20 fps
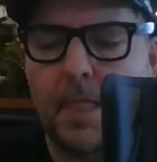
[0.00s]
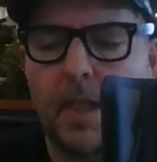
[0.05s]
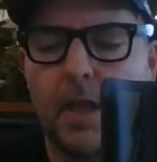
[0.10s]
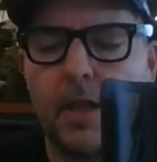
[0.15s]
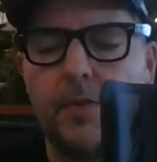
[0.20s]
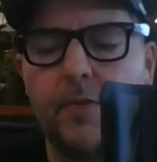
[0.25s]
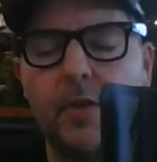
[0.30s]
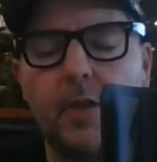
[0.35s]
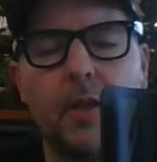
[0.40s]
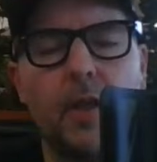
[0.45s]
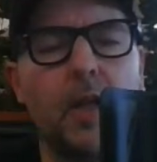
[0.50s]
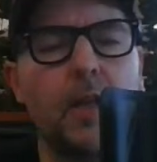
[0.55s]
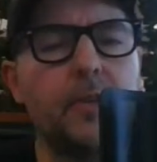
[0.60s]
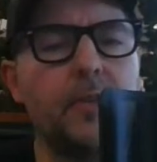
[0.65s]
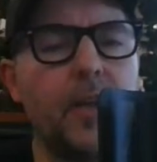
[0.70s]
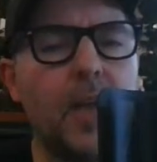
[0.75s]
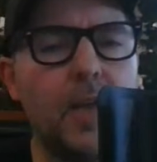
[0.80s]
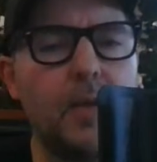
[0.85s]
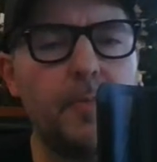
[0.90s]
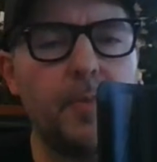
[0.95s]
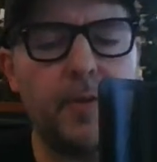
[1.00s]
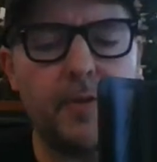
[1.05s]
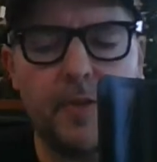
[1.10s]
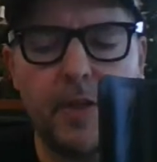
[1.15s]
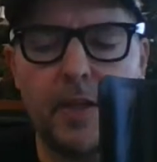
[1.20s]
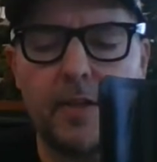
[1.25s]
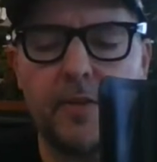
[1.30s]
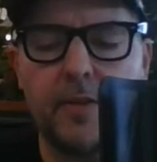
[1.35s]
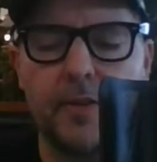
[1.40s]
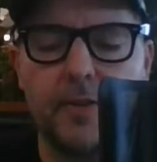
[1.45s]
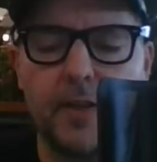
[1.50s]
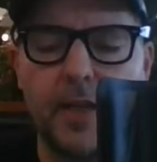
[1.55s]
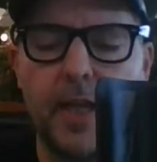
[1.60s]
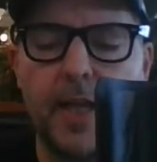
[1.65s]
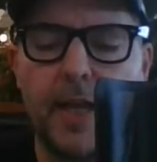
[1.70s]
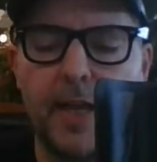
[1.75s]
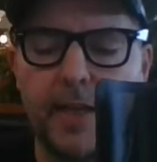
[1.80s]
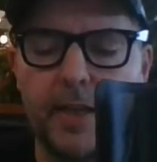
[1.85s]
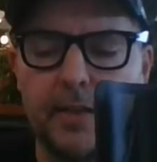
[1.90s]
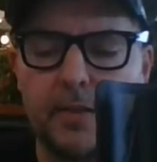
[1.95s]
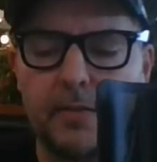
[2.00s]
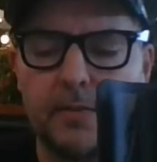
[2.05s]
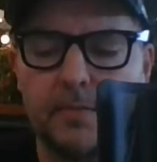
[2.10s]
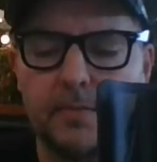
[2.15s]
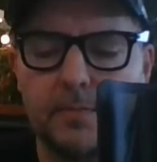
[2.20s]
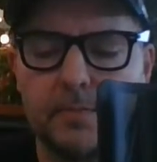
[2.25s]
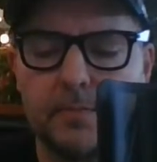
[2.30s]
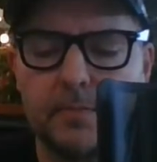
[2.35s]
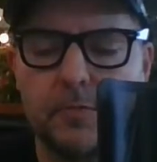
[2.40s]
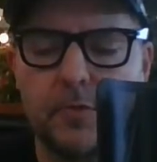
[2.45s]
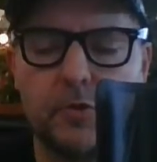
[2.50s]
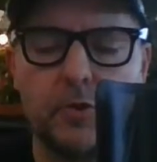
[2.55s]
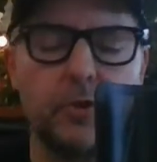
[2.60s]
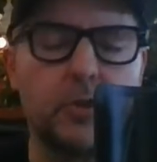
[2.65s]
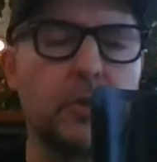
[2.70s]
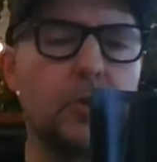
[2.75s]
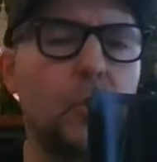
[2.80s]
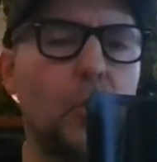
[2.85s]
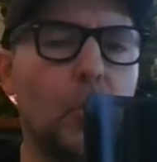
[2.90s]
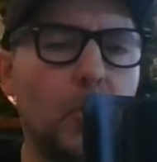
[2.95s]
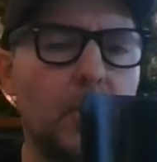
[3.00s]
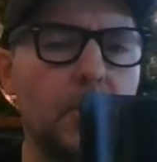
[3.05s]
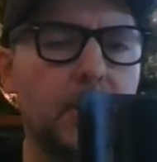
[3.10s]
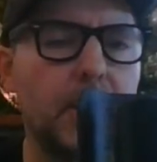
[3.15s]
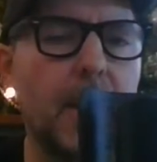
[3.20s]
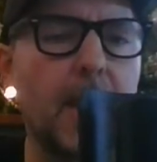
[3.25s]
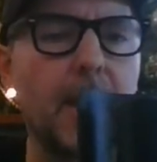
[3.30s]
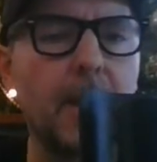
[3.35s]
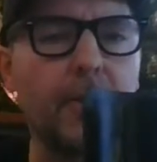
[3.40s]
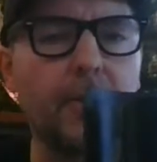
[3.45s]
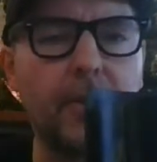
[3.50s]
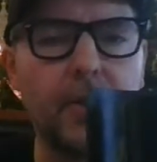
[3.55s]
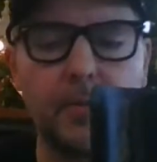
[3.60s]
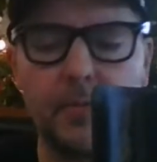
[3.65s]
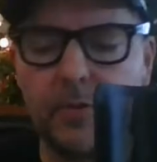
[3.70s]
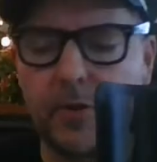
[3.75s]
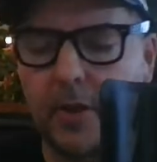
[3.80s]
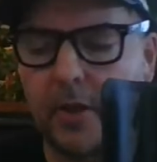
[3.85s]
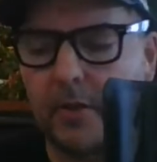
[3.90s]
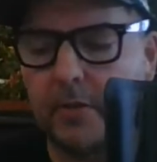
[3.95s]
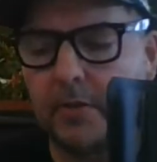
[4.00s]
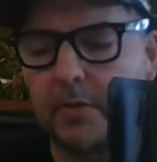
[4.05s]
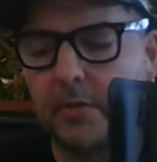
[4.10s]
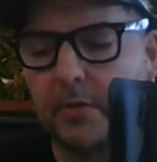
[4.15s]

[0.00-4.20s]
even at ten percent a day, which is a normal day in crypto,